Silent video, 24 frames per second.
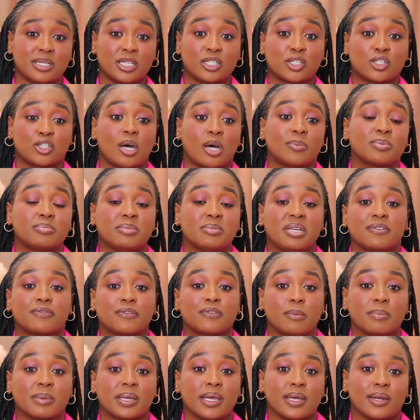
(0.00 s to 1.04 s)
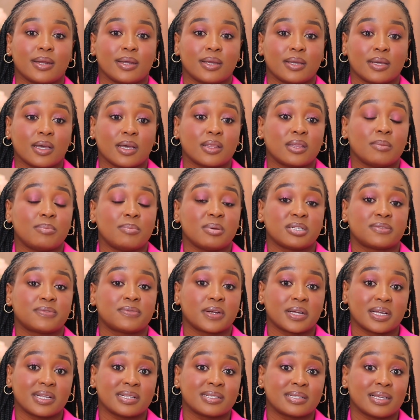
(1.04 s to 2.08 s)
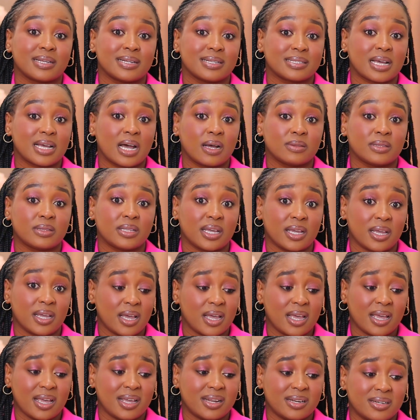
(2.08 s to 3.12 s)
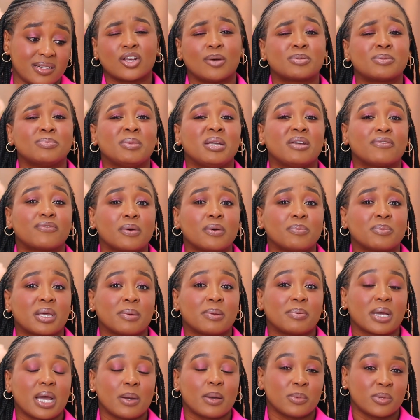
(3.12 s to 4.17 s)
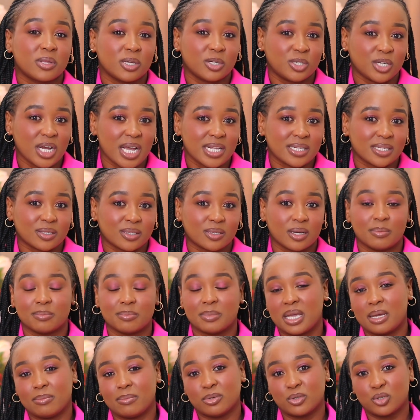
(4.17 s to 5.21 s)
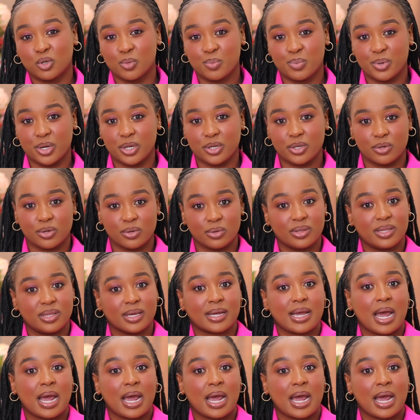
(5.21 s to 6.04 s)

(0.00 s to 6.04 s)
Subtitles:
stops me from getting the best fragrance that is out there and stops me from keeping up with the trends, so I'm able to bring you the